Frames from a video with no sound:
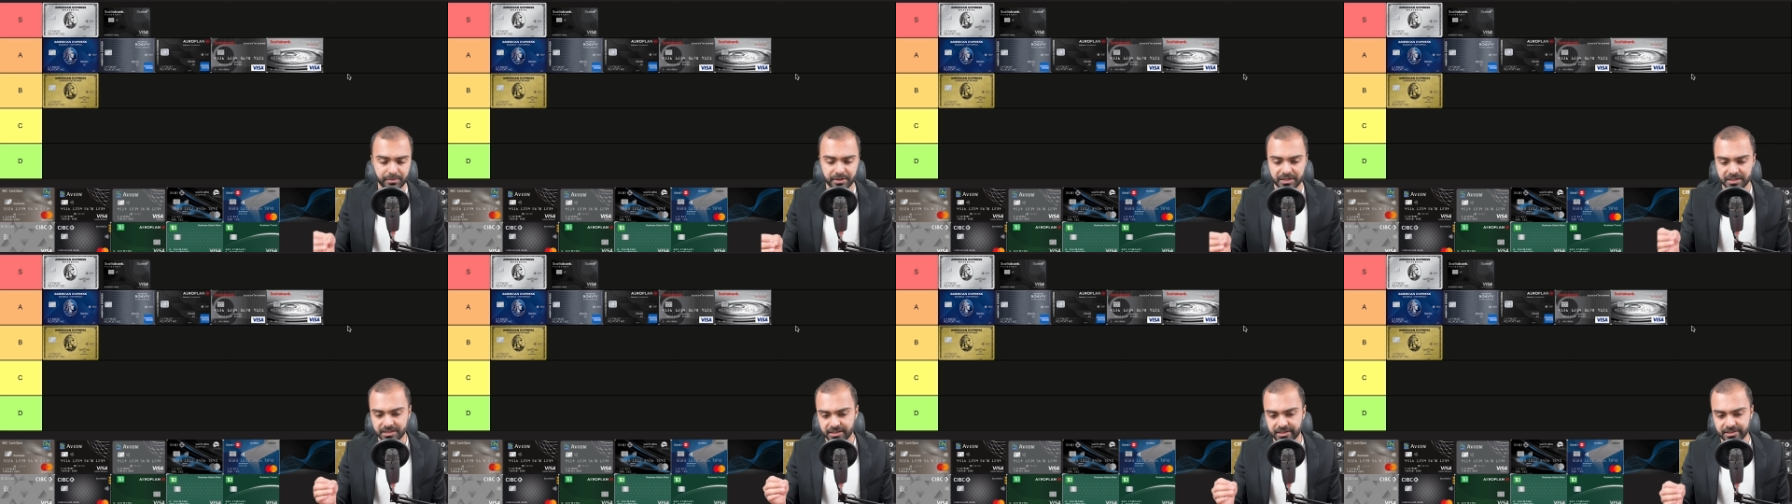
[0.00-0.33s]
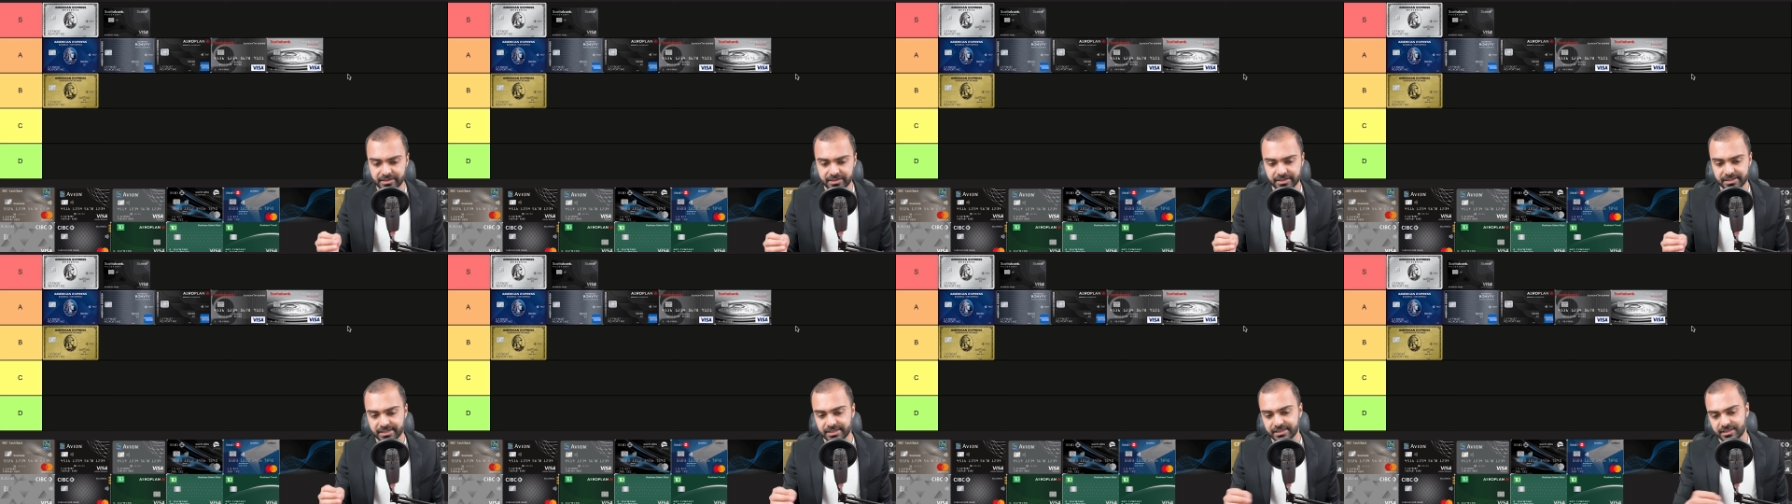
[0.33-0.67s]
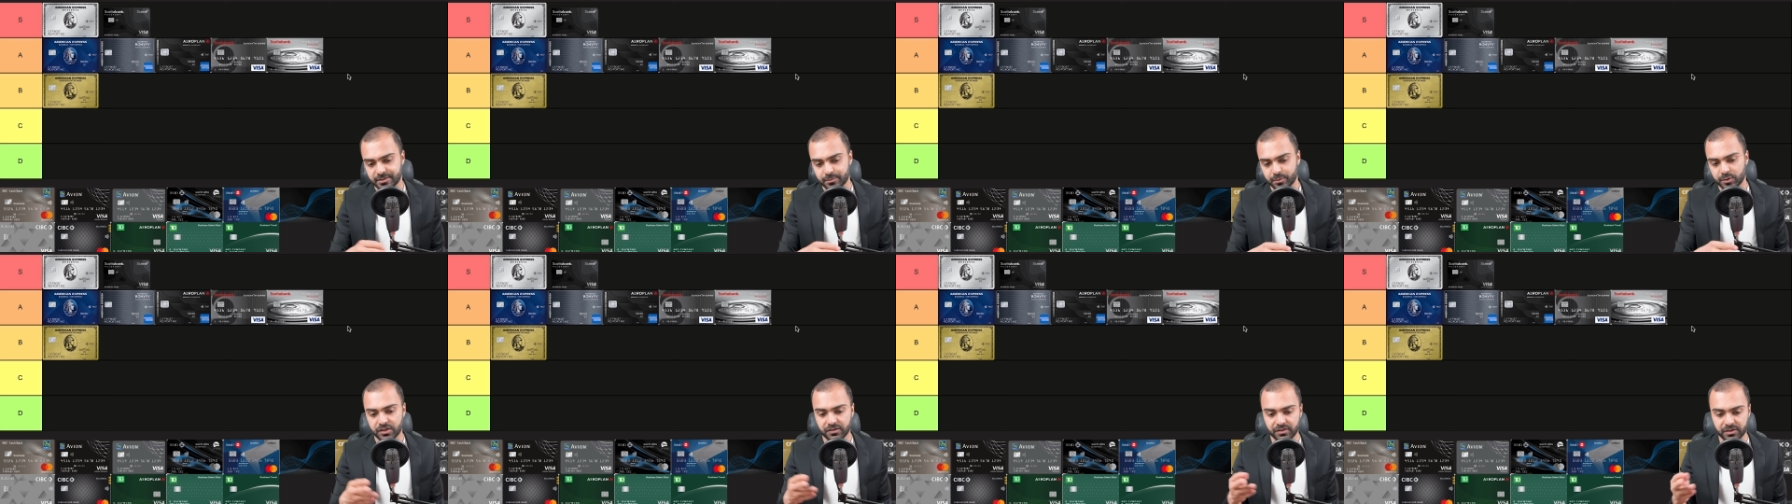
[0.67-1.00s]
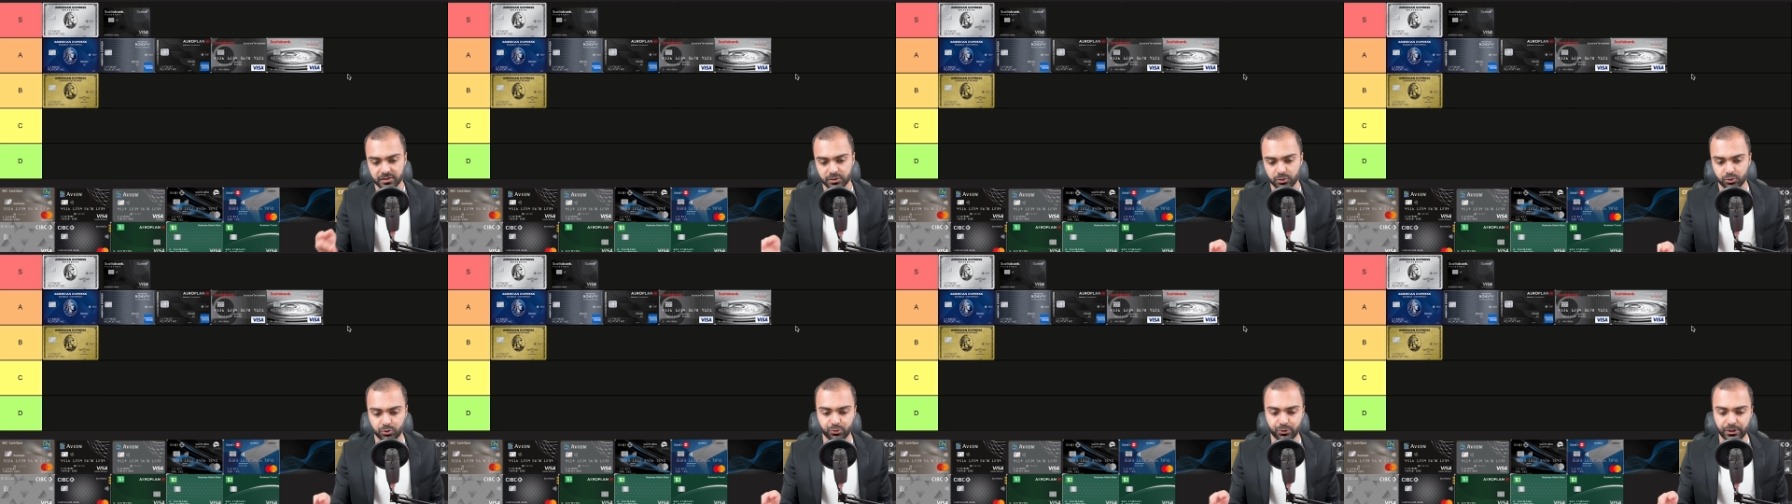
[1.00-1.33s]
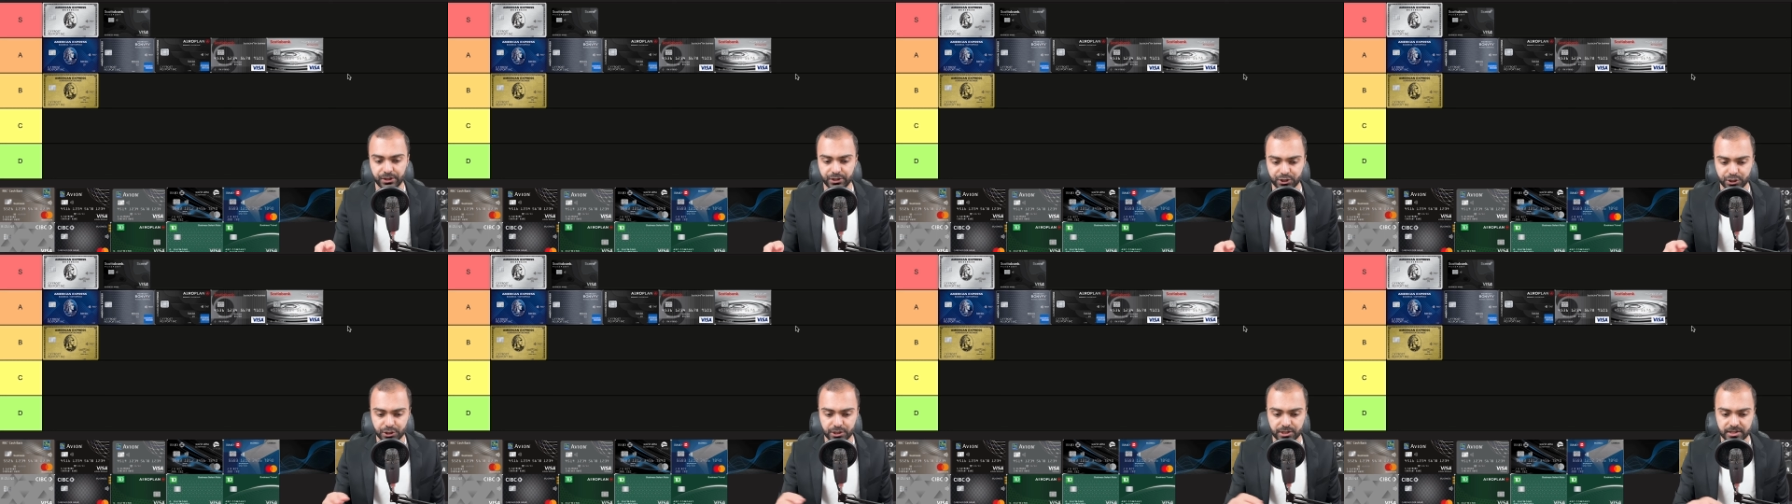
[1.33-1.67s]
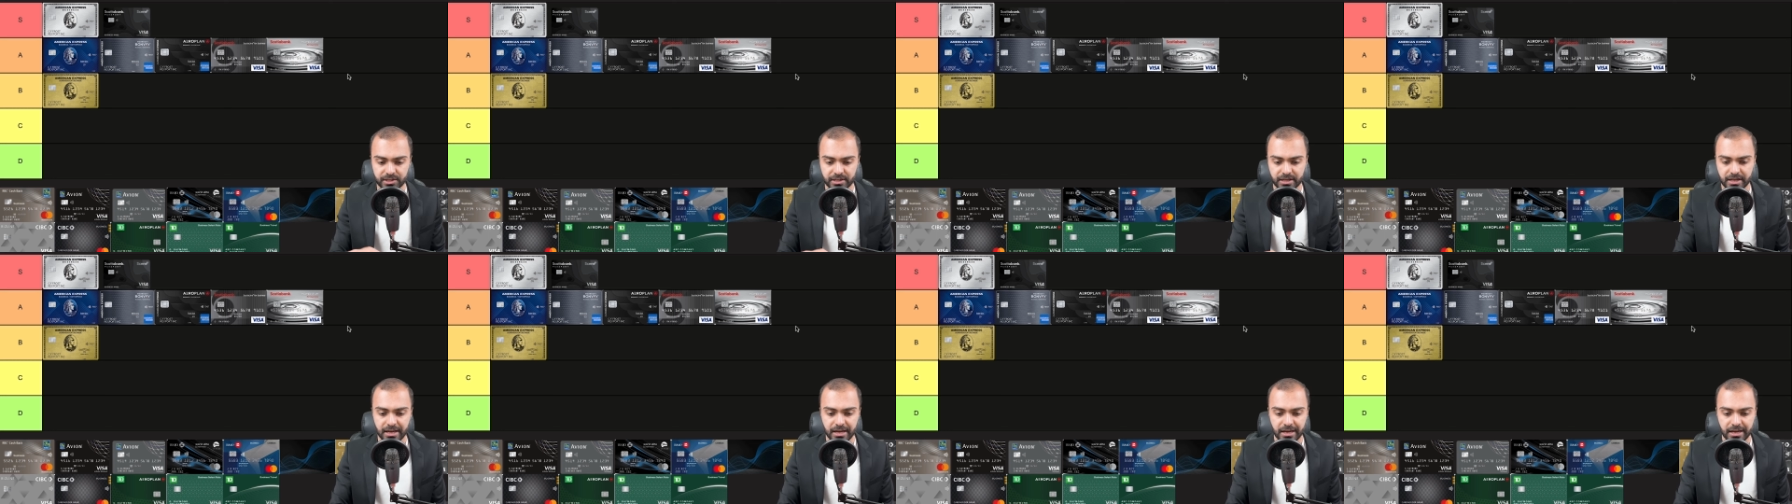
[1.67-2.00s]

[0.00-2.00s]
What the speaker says: businesses and specific situations.